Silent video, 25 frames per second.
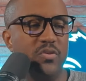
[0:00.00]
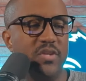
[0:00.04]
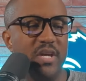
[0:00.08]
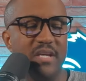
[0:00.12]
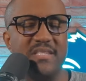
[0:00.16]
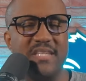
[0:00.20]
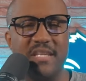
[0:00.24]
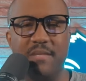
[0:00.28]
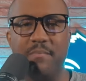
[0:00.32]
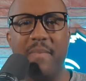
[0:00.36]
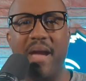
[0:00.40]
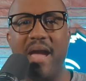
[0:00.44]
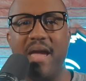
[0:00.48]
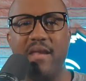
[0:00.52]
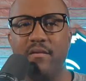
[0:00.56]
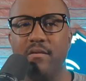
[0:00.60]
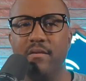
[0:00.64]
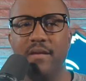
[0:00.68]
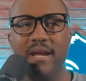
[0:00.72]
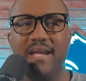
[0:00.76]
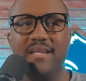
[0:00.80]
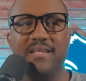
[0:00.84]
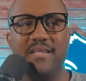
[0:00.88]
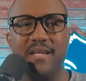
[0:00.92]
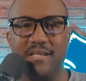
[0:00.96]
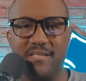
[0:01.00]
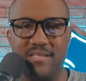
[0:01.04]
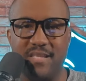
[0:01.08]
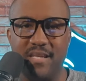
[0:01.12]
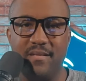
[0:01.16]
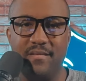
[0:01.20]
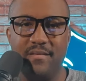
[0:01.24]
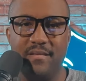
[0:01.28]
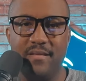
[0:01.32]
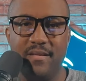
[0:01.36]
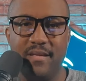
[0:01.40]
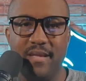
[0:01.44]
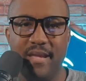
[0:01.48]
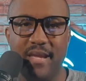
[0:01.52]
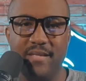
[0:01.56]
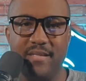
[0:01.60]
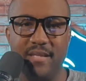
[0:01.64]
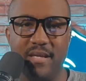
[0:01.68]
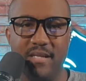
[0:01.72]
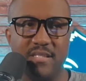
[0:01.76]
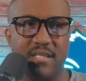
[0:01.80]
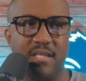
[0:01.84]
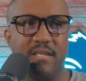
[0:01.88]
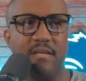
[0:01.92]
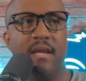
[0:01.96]
does it matter? It doesn't.
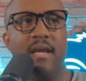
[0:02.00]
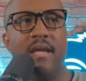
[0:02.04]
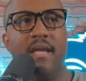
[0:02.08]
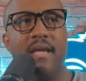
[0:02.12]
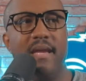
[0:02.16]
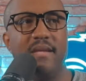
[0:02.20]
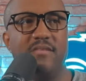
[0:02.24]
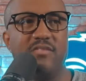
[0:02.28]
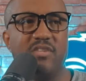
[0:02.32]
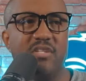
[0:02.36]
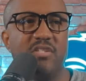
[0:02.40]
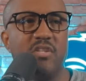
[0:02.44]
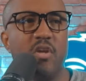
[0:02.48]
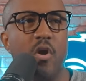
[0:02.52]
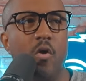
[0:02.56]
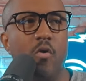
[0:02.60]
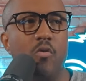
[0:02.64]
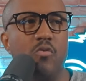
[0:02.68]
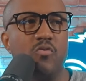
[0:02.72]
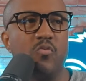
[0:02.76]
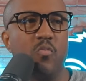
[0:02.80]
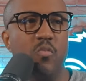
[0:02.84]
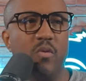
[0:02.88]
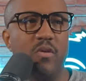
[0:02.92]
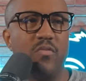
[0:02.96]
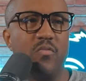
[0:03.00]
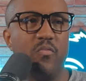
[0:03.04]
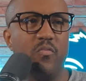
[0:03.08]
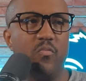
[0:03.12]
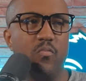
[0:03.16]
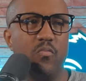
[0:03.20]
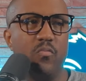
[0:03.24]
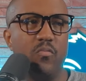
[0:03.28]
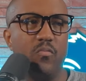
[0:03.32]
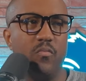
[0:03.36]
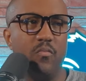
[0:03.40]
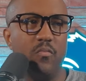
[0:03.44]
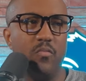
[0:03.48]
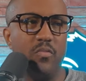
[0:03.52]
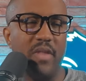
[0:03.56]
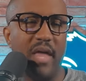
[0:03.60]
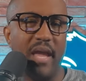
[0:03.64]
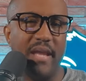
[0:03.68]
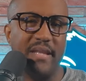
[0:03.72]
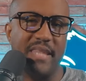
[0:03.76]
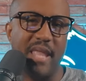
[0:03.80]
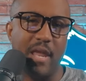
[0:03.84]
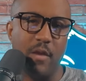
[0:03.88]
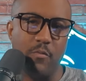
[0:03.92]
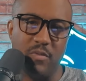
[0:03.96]
It doesn't. It just goes with
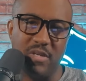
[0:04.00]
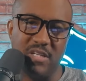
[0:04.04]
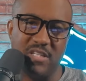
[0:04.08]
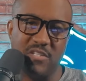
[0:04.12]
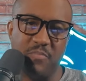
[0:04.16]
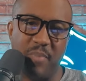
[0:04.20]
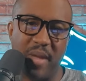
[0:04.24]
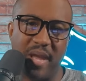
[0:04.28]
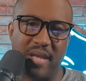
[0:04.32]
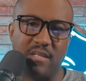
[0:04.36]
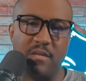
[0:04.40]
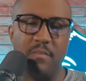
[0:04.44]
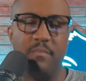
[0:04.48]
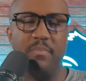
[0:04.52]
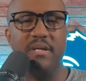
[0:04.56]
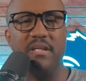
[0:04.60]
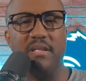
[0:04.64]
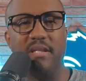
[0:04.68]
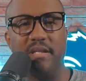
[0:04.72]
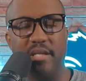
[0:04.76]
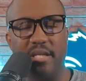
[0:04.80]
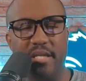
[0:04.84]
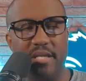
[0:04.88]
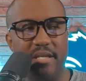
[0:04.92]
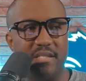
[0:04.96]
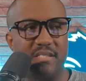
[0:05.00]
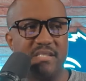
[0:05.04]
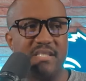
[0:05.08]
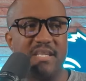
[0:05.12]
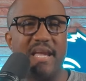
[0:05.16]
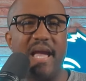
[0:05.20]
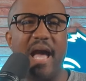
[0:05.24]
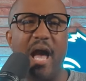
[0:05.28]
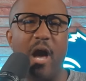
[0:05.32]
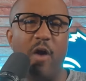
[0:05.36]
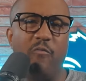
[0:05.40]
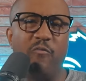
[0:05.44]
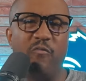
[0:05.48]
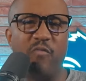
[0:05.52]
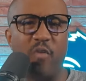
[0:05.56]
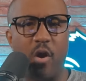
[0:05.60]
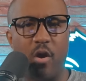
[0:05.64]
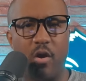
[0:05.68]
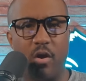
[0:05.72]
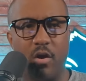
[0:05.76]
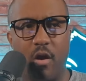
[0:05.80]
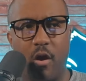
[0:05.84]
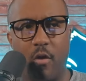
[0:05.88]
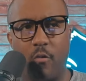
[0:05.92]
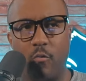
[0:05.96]
like that respectability to see how
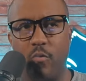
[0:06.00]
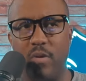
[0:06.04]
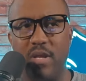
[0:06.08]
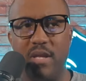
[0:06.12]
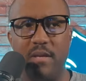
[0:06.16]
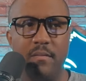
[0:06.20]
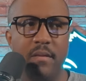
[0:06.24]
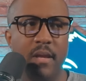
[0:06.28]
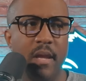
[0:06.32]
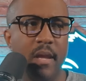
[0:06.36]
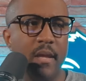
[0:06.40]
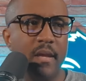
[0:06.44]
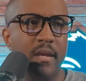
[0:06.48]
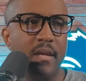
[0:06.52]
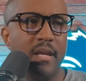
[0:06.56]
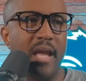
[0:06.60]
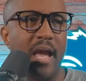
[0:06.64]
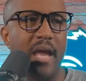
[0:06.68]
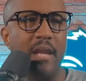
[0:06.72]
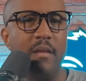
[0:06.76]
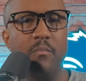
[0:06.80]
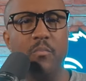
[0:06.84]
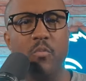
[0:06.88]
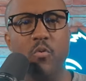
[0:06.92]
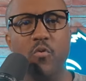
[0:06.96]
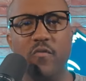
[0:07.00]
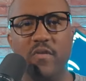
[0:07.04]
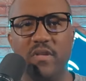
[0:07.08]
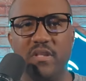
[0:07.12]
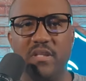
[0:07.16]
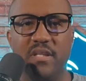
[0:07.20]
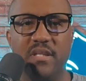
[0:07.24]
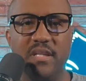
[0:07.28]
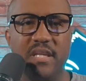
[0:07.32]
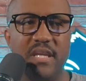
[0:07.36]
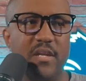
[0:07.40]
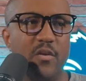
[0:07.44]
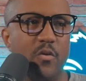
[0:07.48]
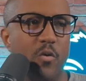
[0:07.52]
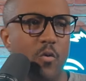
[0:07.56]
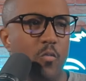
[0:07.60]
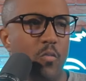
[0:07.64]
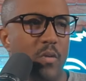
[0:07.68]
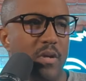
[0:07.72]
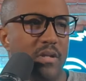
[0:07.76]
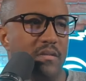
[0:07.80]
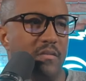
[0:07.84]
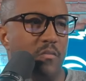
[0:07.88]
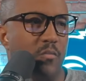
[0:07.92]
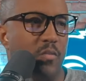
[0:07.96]
far are we kind of moving the
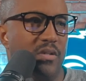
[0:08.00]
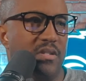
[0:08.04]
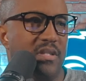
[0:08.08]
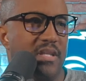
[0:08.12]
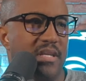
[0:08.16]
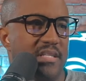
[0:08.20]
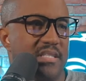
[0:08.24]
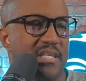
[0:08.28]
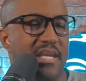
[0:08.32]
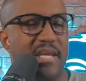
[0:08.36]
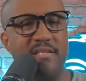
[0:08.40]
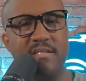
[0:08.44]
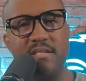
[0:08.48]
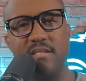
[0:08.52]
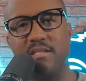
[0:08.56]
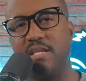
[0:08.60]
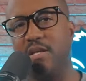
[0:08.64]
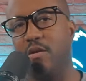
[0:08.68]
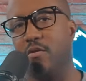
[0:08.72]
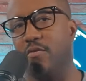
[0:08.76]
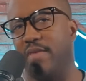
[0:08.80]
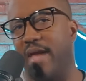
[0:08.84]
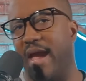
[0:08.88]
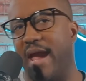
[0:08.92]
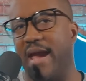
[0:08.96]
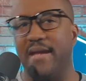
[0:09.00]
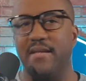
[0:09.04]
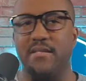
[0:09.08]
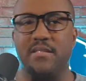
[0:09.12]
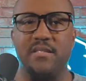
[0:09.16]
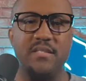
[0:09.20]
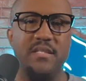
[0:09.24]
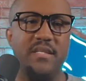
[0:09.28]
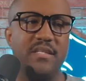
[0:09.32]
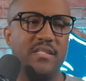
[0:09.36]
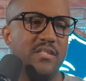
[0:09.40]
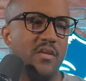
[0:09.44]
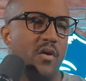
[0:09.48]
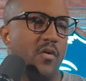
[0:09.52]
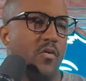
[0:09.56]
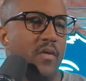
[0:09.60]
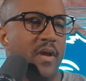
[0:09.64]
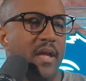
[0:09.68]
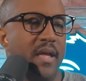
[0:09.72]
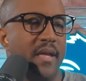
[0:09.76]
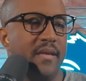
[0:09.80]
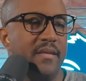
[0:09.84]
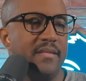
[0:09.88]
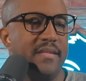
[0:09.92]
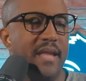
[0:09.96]
needle with this entity or that entity.
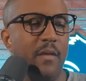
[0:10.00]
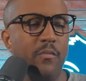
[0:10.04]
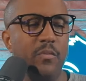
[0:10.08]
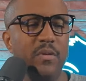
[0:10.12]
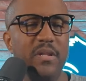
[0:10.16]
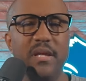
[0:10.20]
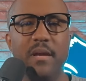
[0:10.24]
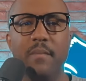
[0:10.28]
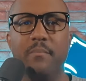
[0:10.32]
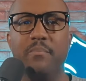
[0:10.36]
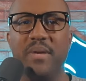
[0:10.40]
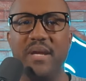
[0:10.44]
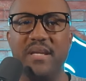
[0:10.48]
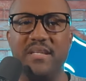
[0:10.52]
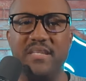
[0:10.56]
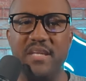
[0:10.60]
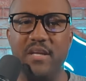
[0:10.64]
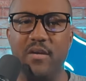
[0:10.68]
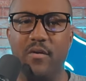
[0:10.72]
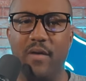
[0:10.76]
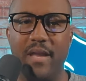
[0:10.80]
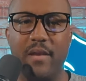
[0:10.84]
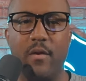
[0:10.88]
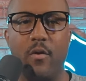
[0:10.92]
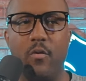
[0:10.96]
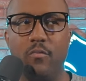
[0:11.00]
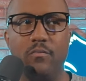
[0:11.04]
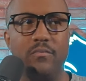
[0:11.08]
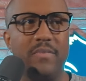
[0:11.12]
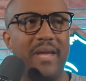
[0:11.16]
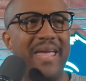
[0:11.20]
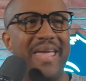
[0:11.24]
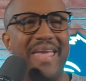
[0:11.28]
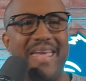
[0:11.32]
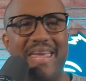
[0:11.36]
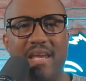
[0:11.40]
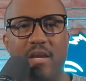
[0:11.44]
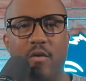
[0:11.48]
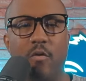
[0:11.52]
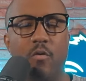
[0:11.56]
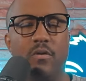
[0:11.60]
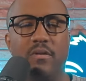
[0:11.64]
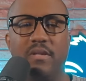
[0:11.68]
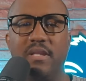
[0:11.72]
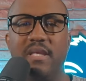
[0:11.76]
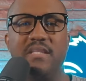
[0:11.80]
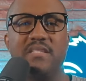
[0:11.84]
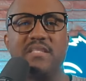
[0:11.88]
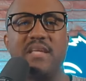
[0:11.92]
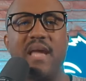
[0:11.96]
So not really a big deal. I don't hang
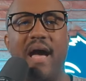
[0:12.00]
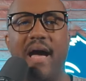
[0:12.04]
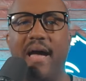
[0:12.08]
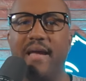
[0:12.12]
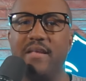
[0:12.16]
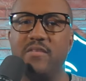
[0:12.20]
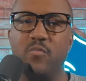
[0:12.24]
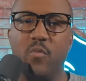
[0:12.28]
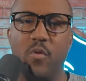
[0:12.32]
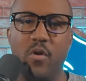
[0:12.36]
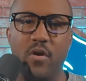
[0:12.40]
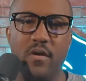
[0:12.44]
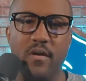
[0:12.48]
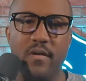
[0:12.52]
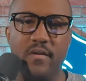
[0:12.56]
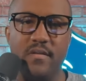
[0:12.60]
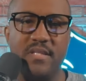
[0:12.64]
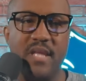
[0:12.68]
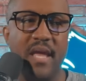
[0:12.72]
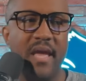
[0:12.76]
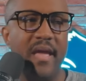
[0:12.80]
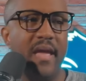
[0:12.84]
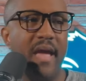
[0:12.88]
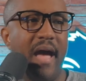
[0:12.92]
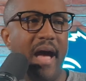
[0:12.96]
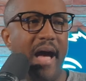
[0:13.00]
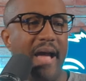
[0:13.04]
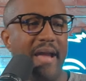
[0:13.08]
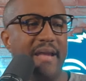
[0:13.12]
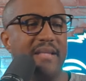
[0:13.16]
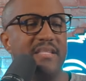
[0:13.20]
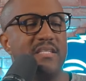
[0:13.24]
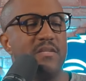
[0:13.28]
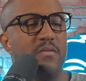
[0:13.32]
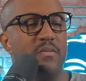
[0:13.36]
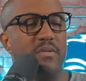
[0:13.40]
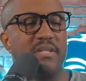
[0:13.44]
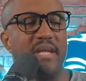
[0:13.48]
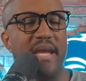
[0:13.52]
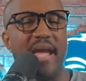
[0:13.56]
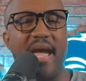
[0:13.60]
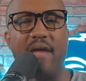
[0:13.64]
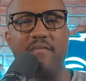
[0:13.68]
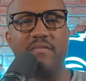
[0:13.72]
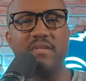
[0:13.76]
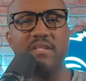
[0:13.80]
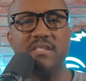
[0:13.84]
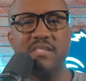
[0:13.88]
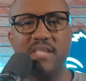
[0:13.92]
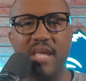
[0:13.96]
on these guys' words. I see what
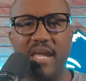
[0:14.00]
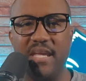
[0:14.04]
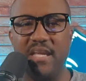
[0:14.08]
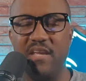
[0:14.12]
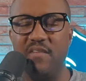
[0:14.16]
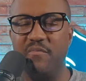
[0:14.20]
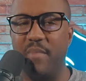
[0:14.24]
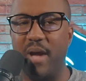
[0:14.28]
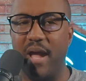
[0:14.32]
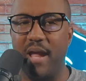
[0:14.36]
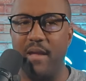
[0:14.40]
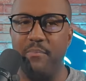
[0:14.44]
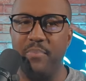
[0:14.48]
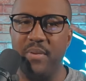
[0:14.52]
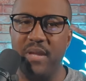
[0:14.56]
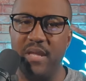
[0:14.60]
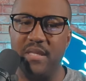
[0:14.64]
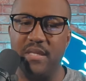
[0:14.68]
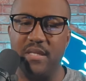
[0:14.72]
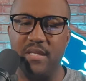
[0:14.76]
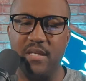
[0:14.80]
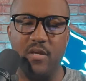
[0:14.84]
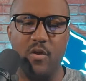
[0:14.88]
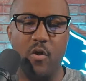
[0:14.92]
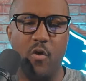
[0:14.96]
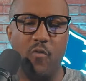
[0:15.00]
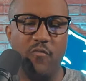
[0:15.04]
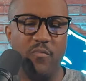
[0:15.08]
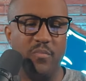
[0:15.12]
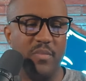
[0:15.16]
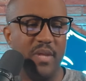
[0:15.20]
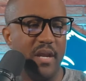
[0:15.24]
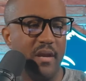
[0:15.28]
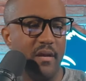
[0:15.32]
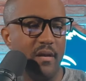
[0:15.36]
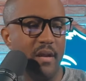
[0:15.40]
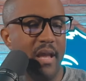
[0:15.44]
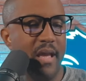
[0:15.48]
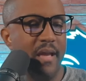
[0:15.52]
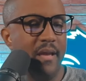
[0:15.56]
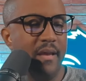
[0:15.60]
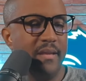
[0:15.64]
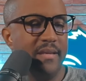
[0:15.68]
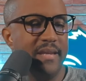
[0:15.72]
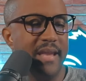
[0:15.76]
they have to say, give my opinion, and go from there.